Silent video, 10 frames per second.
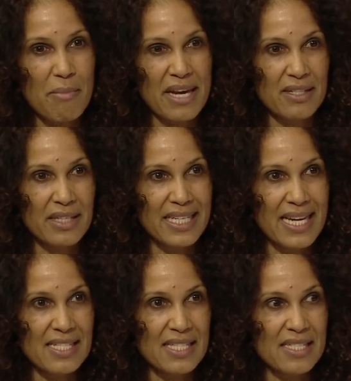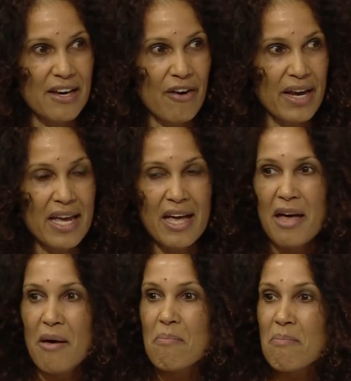are medically necessary,
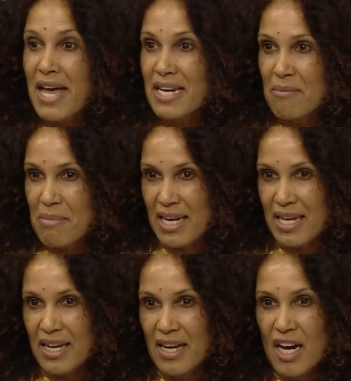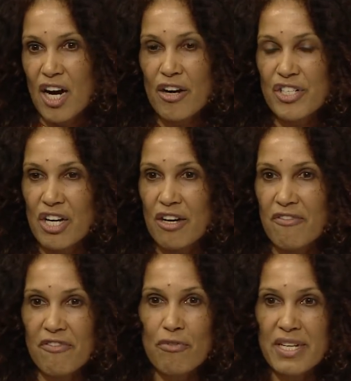many are done
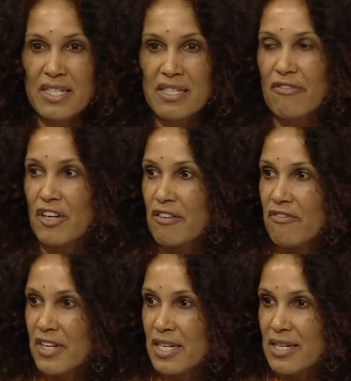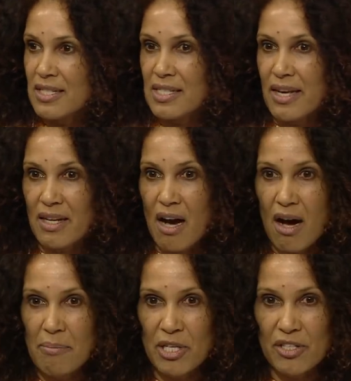for reasons of convenience and
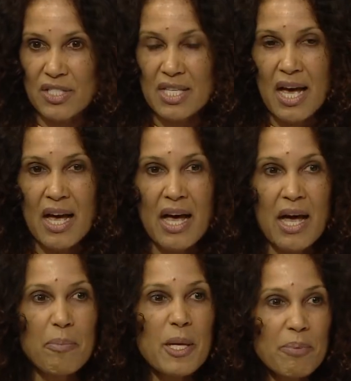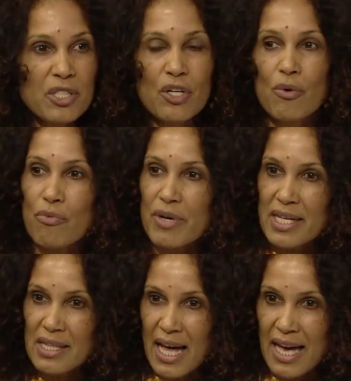commerce. People don't
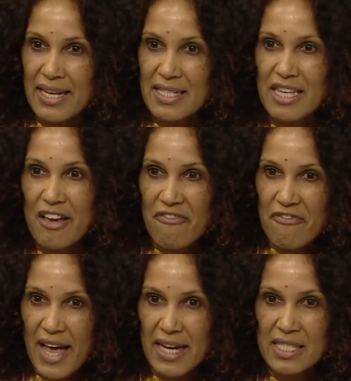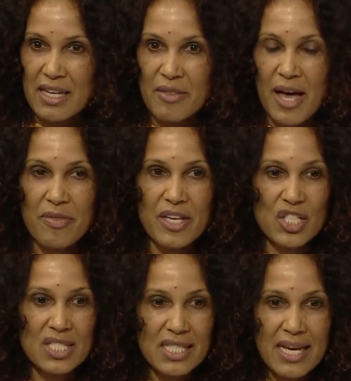realize the effect that
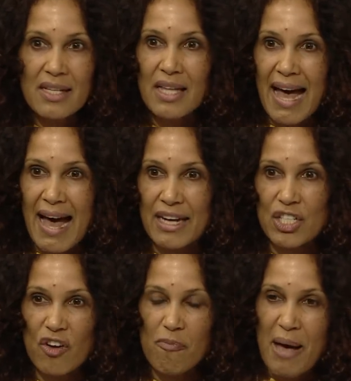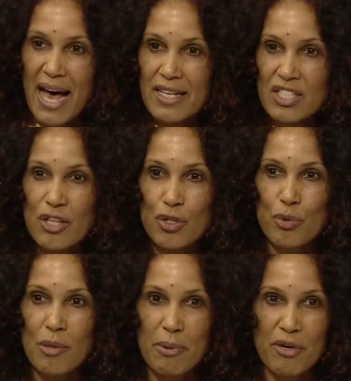this single act of passing
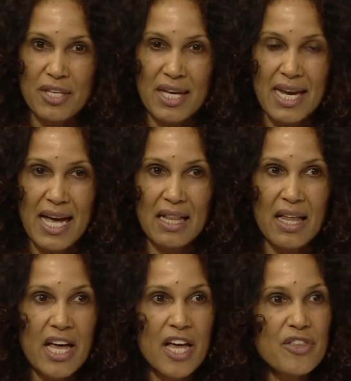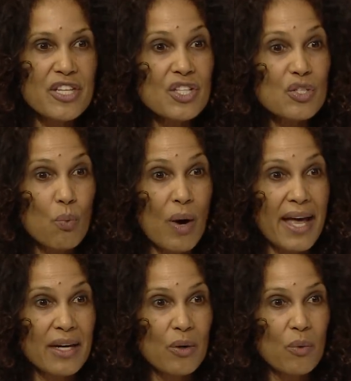through the birth canal, this is
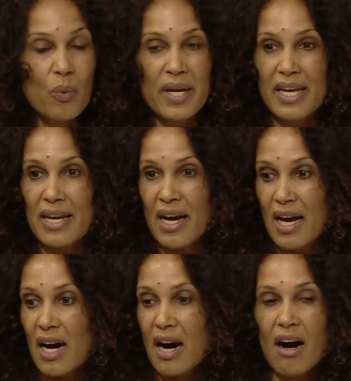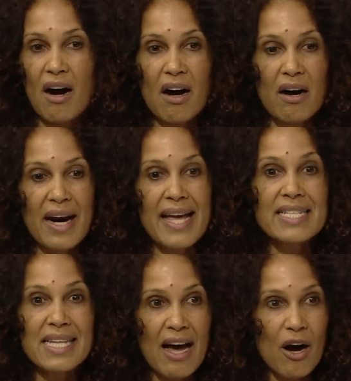when we are
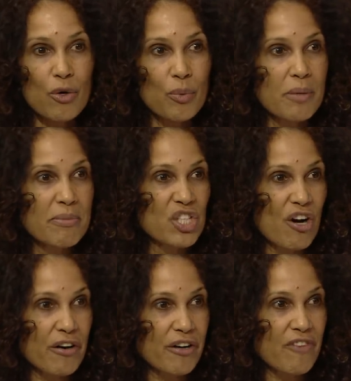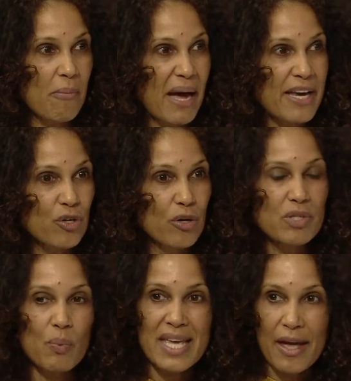endowed with the majority of our
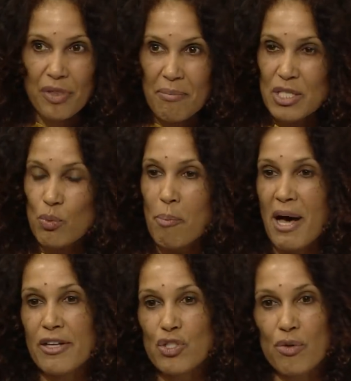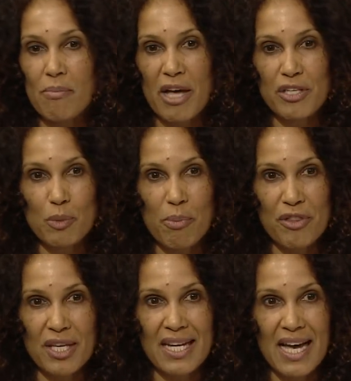microbes. We get them as we pass through the mother's
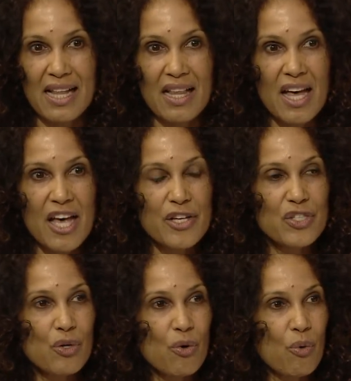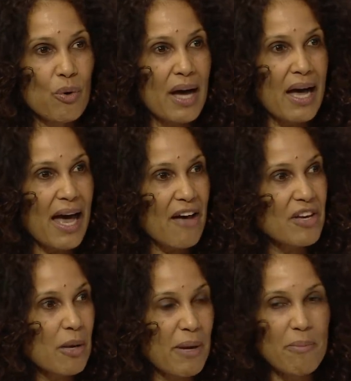birth canal. So
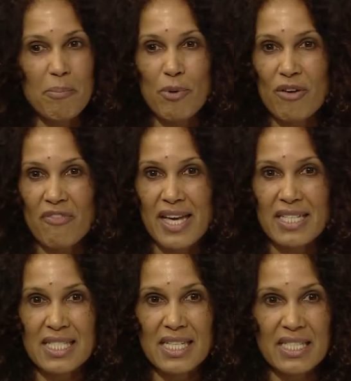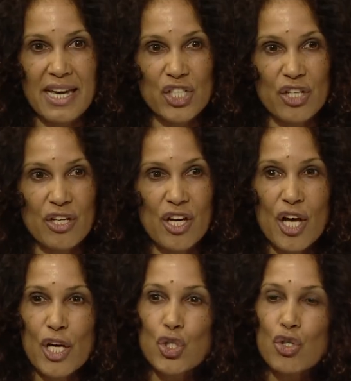having a baby born via C-section
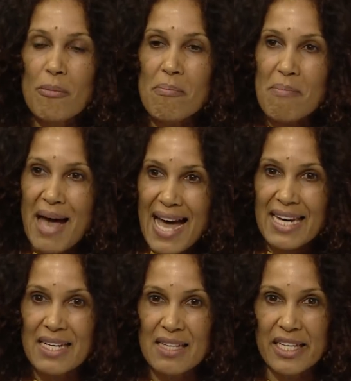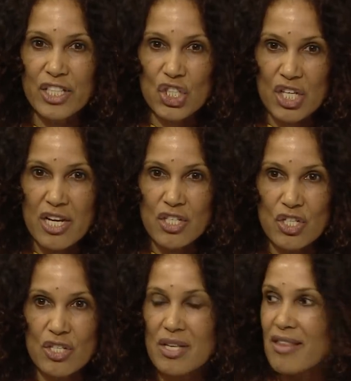dramatically
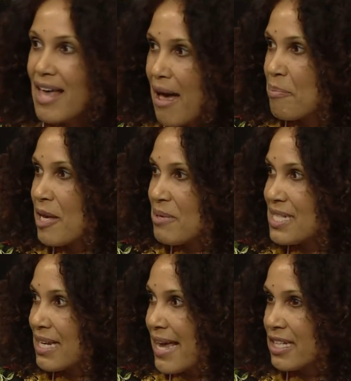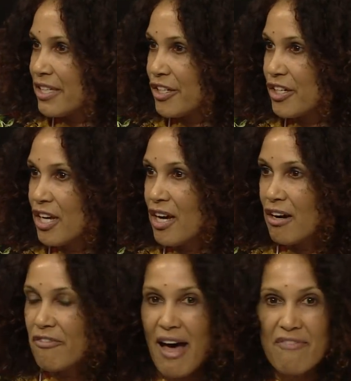changes that baby's likelihood
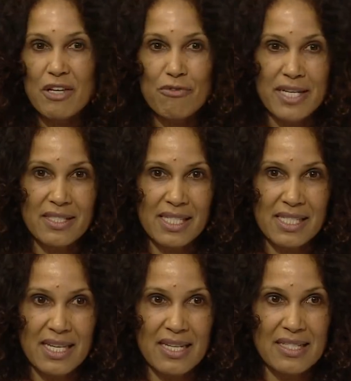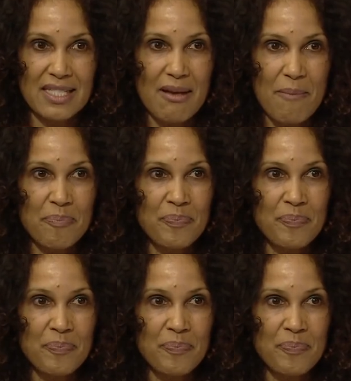of having real disease.